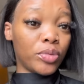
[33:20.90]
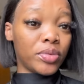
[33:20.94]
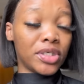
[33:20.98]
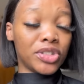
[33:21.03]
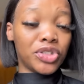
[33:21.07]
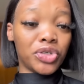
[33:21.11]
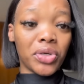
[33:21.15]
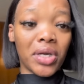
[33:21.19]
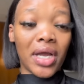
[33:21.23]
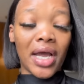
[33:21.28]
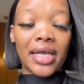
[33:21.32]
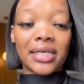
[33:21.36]

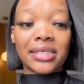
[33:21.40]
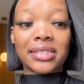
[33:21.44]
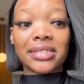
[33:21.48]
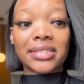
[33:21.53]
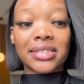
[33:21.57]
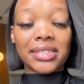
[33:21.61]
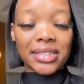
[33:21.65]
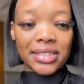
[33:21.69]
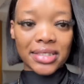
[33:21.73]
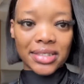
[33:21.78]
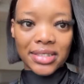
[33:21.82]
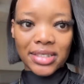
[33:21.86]
that you guys
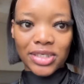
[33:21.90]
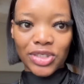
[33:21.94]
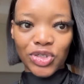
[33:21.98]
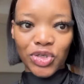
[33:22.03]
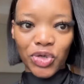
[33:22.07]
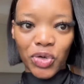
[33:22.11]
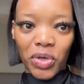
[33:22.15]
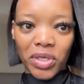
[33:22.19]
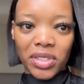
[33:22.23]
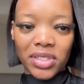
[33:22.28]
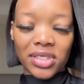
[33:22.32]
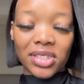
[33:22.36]
did
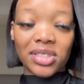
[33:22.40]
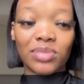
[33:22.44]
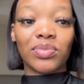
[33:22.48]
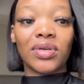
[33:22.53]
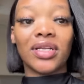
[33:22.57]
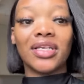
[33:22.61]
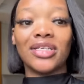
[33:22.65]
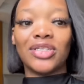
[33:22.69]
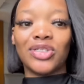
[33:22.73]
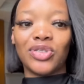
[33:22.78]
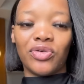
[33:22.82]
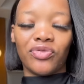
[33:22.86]
enjoy this.
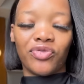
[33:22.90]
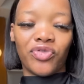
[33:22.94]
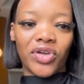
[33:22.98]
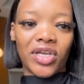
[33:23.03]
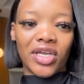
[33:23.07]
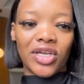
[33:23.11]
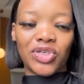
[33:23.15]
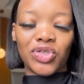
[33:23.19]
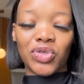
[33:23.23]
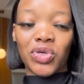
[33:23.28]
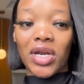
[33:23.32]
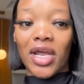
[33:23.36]
Please don't
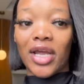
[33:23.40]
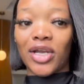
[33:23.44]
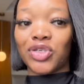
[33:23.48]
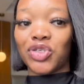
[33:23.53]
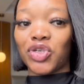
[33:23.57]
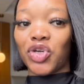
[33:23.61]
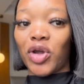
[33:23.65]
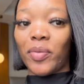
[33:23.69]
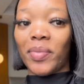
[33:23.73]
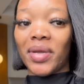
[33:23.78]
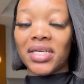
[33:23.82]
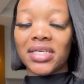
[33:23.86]
forget to like,
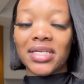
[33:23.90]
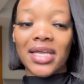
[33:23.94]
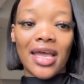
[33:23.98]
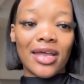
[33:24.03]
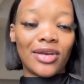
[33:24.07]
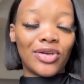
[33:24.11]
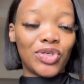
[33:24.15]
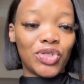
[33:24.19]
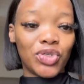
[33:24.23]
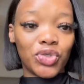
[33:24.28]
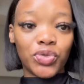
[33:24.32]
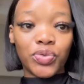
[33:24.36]
to comment,
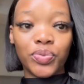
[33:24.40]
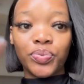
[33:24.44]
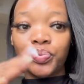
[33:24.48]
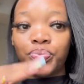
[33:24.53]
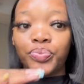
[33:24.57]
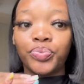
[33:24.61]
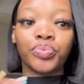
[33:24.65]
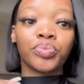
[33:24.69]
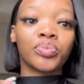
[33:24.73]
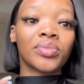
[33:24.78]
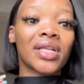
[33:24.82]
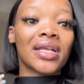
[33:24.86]
and to
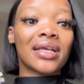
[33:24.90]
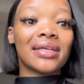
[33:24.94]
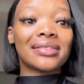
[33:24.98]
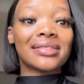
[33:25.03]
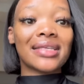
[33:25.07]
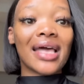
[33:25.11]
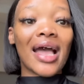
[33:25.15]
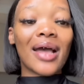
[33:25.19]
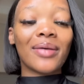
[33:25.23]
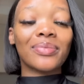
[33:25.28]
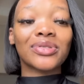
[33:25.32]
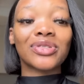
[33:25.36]

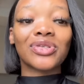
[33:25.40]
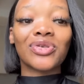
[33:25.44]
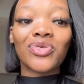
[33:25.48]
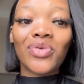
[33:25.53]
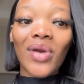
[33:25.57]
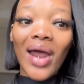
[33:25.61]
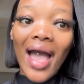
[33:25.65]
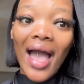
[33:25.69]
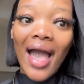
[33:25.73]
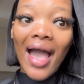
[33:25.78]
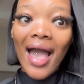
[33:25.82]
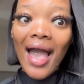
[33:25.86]

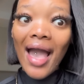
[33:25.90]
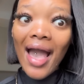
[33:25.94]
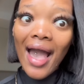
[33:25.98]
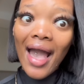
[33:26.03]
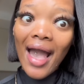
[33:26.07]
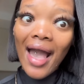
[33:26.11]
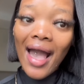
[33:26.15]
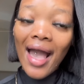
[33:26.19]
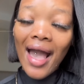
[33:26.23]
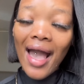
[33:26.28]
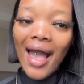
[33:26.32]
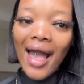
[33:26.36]

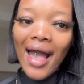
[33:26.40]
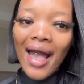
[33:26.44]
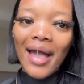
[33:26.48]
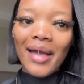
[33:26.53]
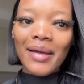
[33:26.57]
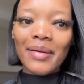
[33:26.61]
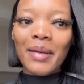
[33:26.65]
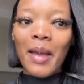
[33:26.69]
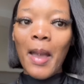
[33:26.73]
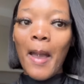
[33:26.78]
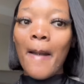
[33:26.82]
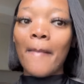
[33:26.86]
subscribe.
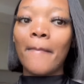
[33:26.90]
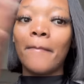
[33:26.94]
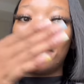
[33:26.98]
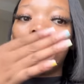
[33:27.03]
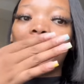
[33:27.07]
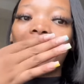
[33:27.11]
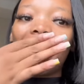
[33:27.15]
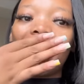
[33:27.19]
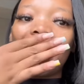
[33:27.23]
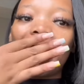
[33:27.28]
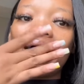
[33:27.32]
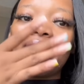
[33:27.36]

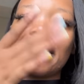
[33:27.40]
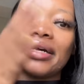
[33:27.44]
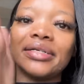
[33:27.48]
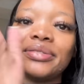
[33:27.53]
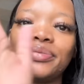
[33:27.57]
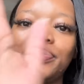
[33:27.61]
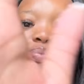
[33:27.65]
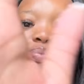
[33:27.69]
Bye.